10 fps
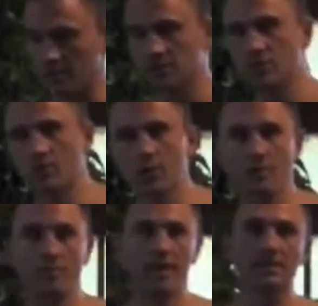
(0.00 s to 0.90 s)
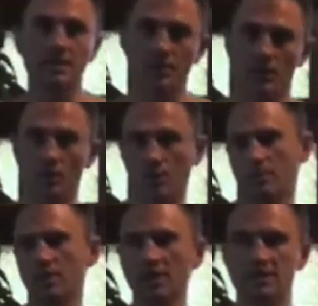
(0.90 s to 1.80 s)
So we're going to bake something, we're going
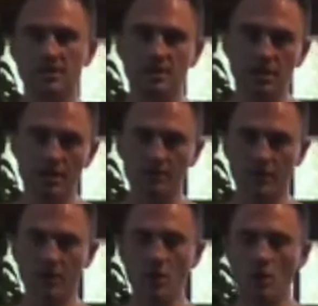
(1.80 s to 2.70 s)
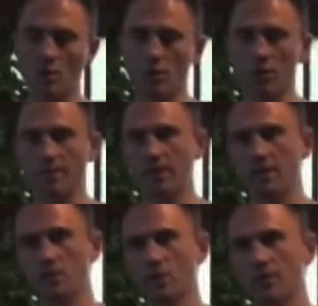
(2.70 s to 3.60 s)
to place it in the oven. We're going
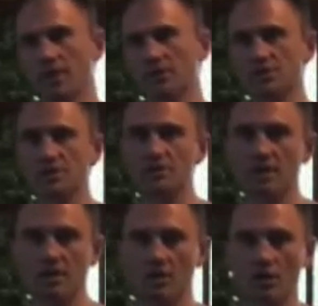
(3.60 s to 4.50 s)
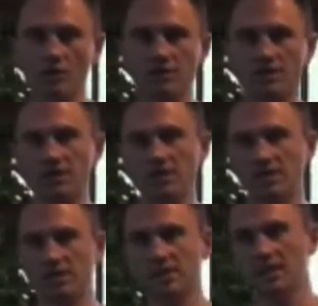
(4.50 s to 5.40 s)
to want to make sure that all of the
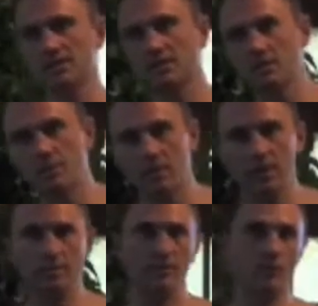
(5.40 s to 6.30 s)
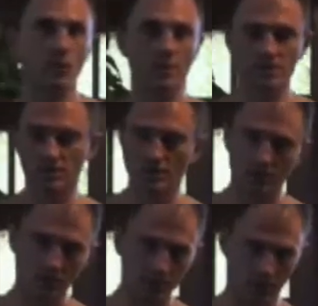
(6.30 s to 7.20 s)
seasoning is complete before we start
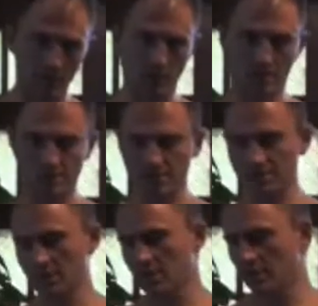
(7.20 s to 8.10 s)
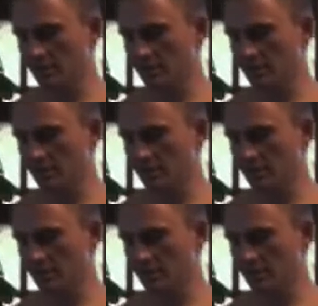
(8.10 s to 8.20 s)
the cooking process.